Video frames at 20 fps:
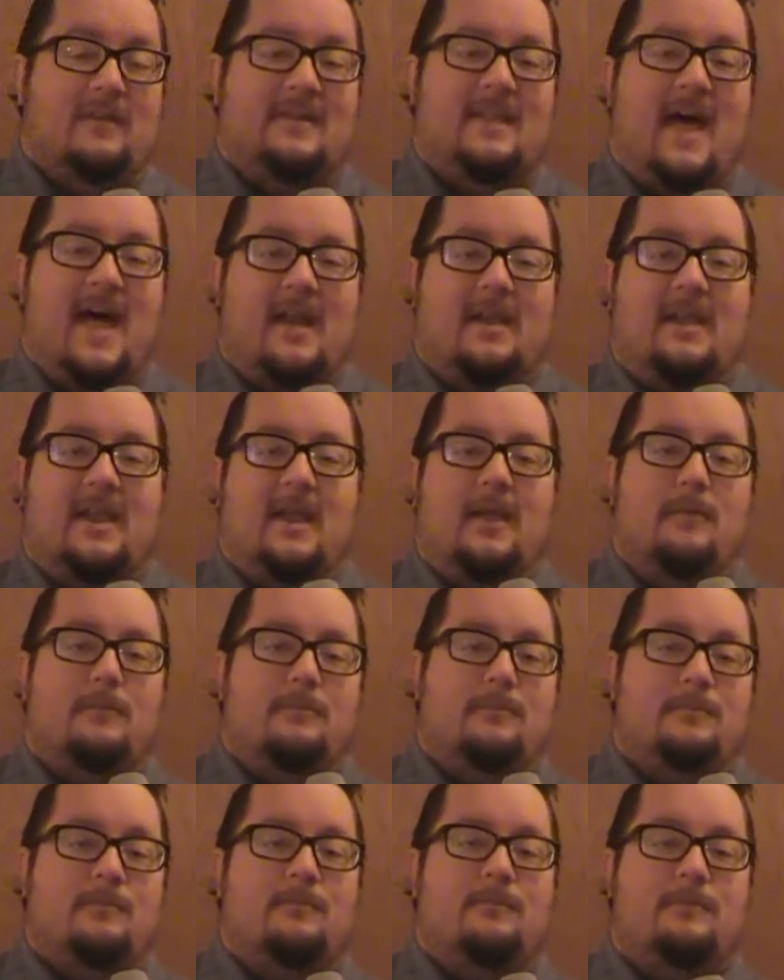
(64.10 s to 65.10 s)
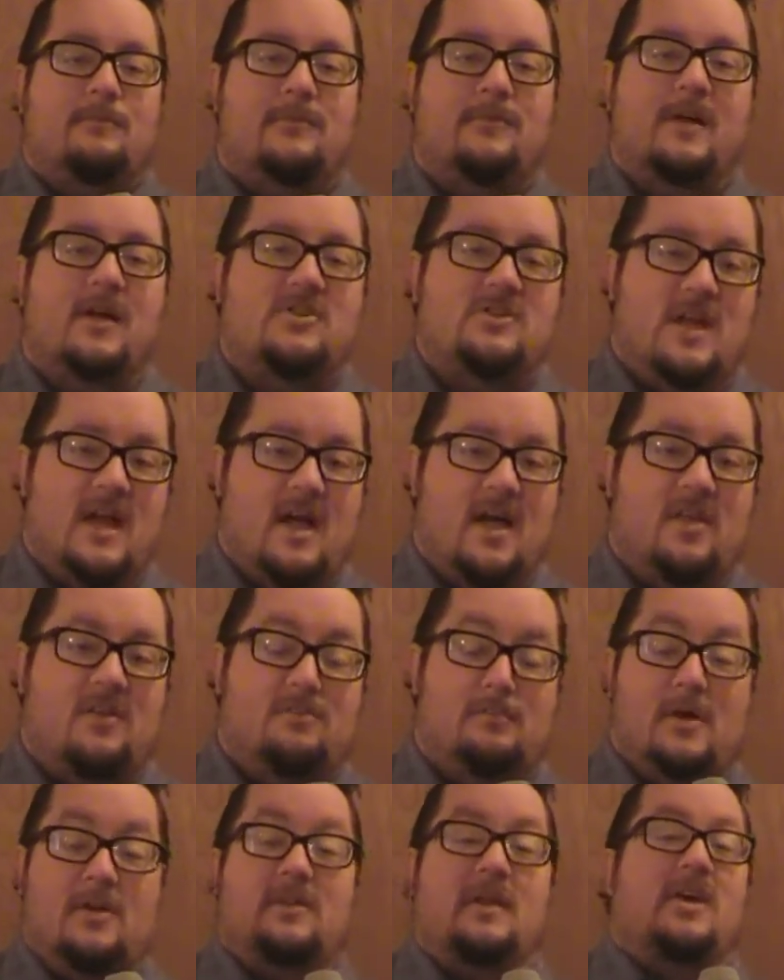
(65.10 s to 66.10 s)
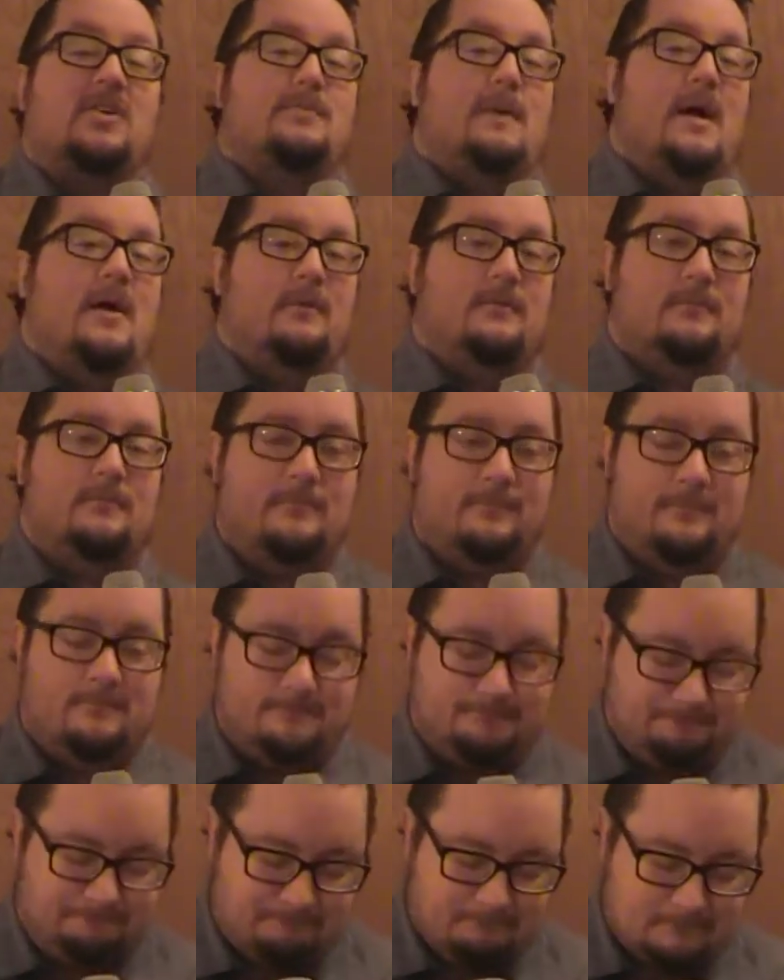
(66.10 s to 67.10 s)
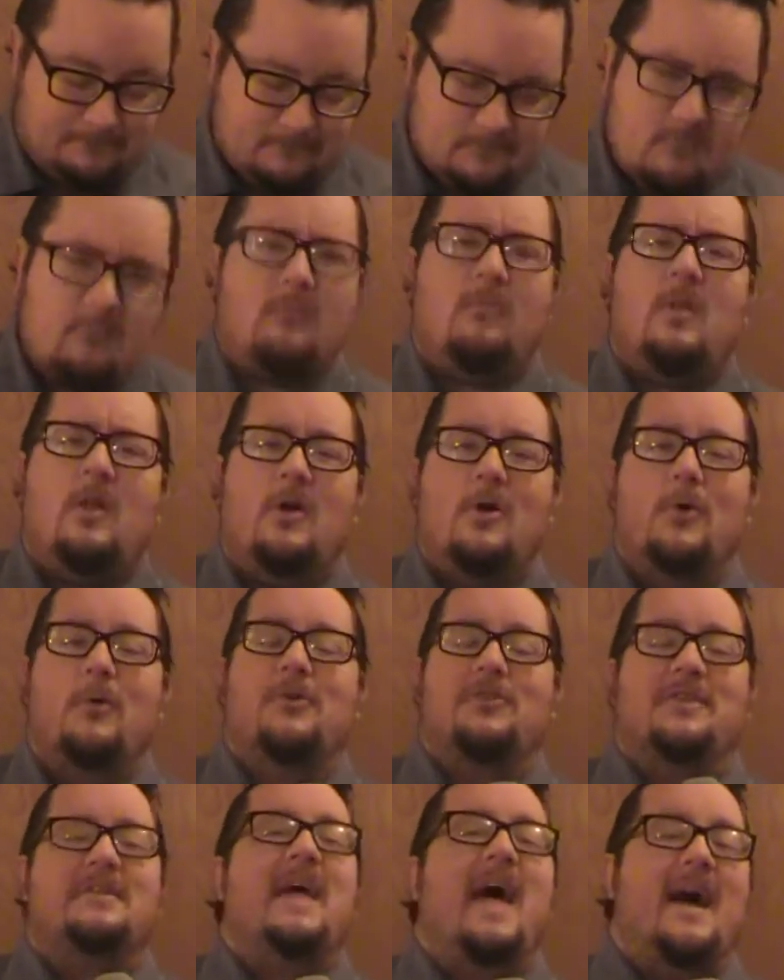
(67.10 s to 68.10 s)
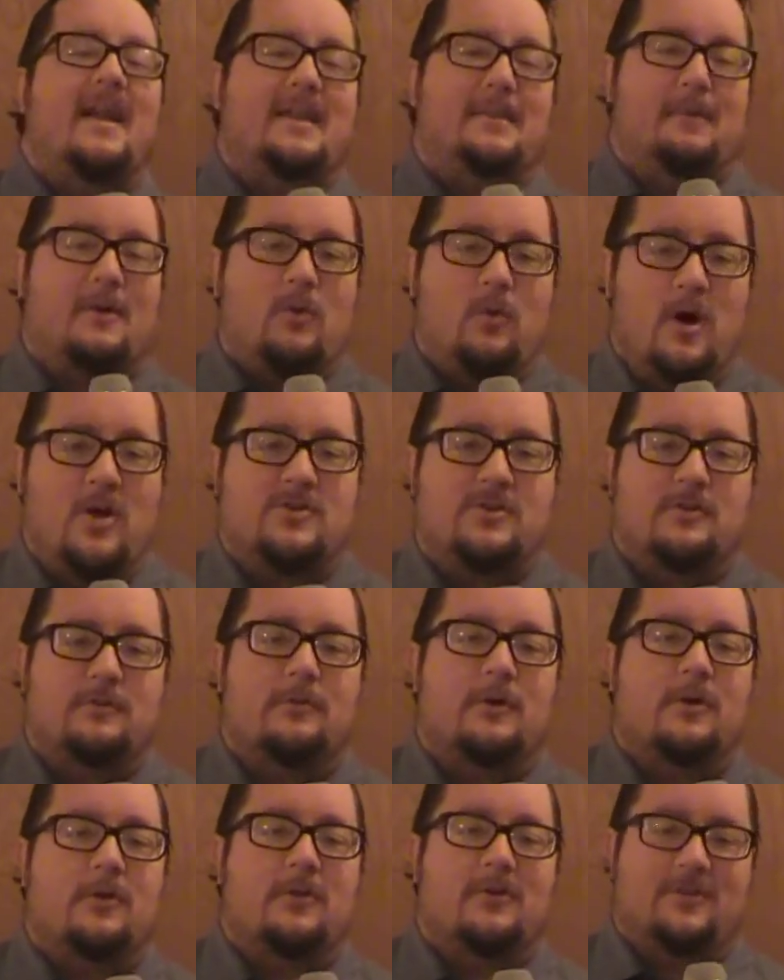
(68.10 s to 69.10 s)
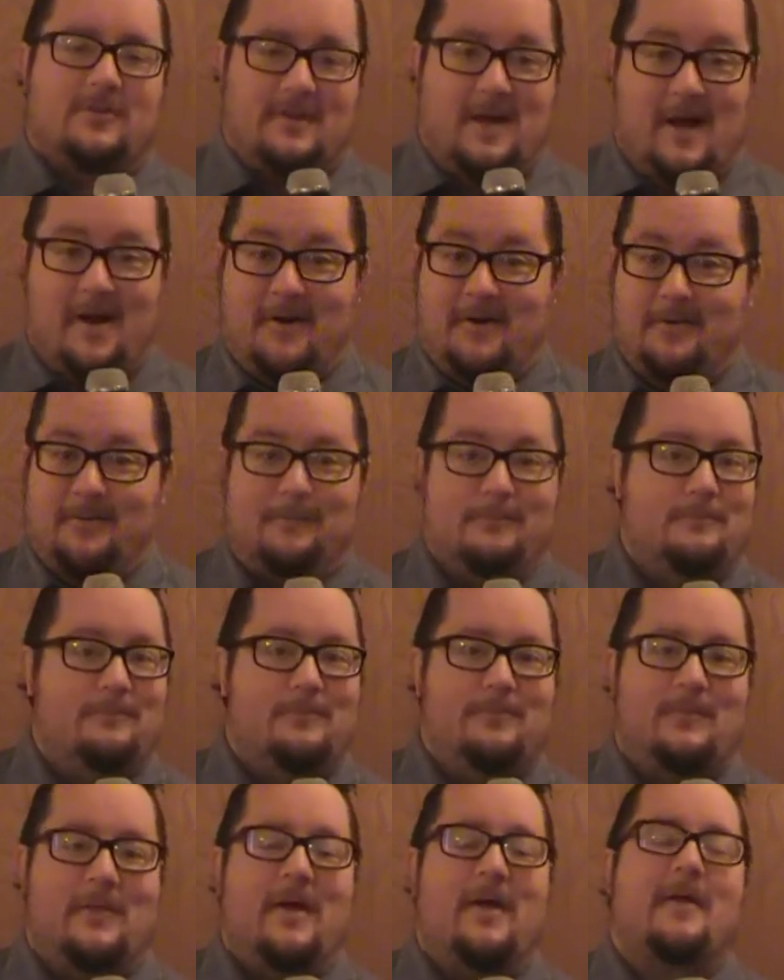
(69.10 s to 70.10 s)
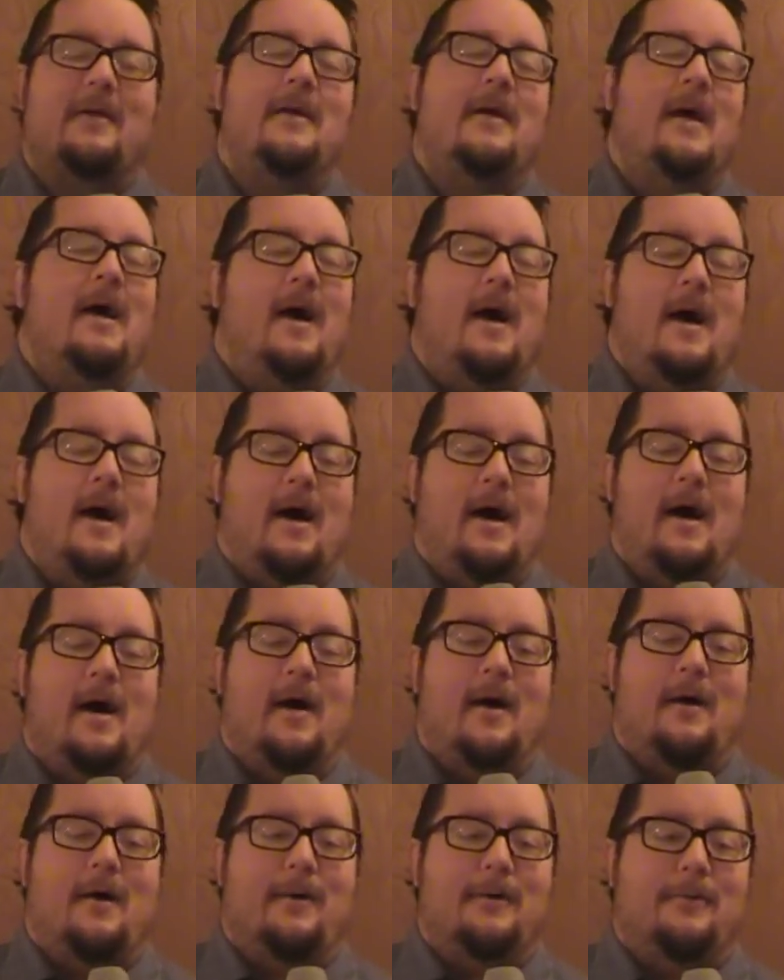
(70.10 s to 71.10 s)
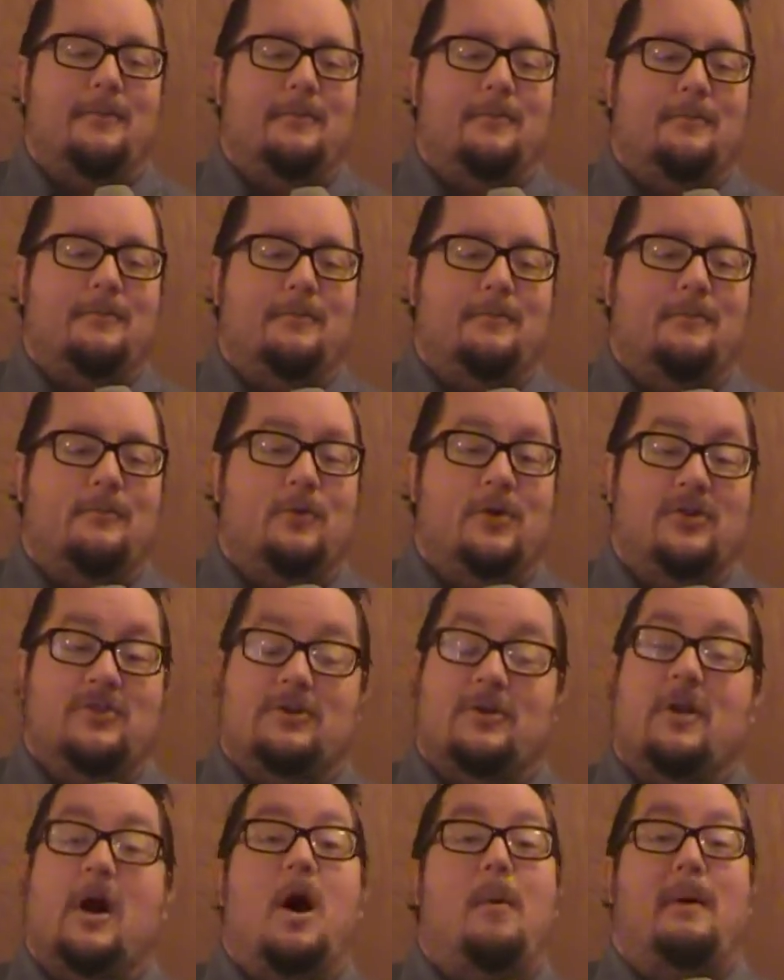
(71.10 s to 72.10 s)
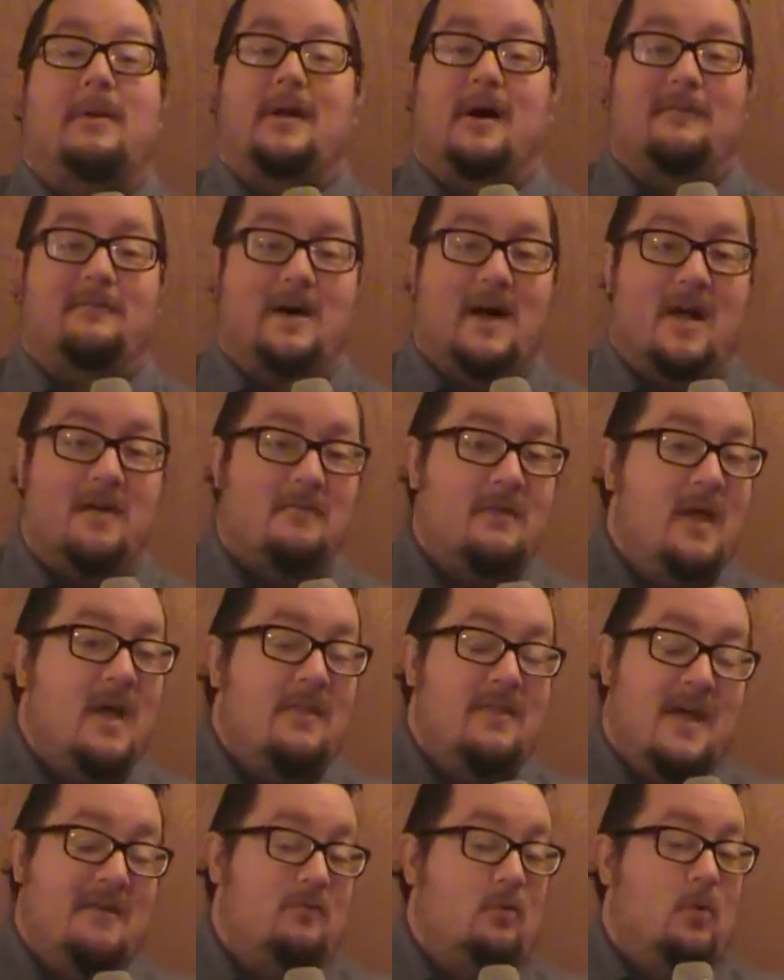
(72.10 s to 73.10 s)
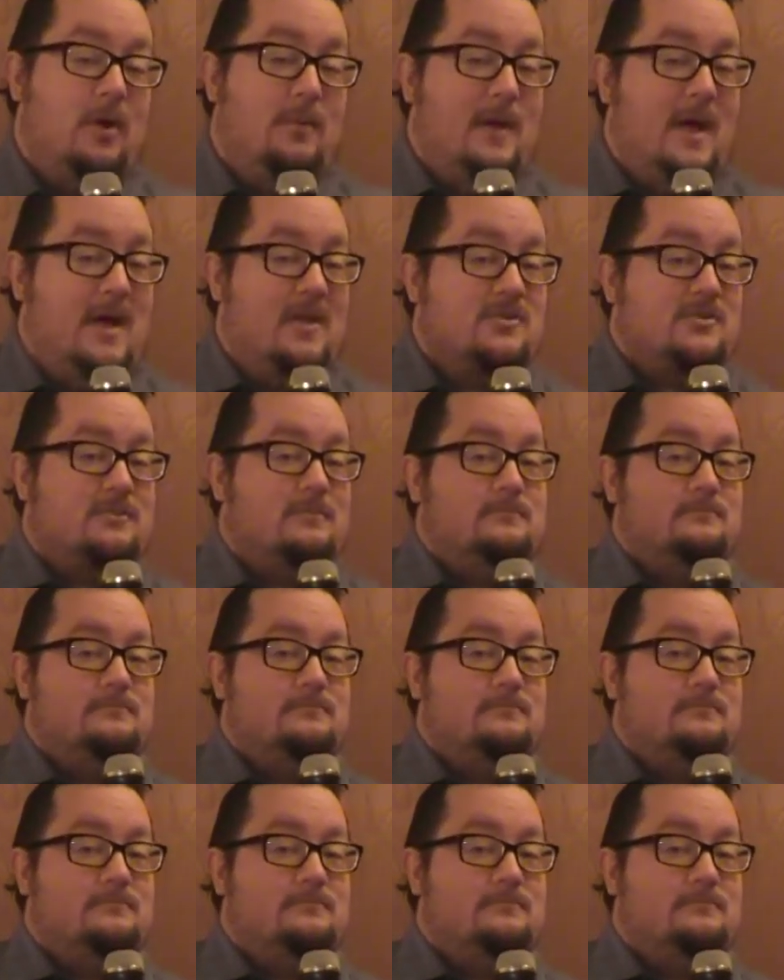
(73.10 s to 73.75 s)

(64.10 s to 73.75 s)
tag team, such as Mustache Mountain, who was the tag team in question during this entire thing, uh, reason they're not in my top five, they haven't won a match.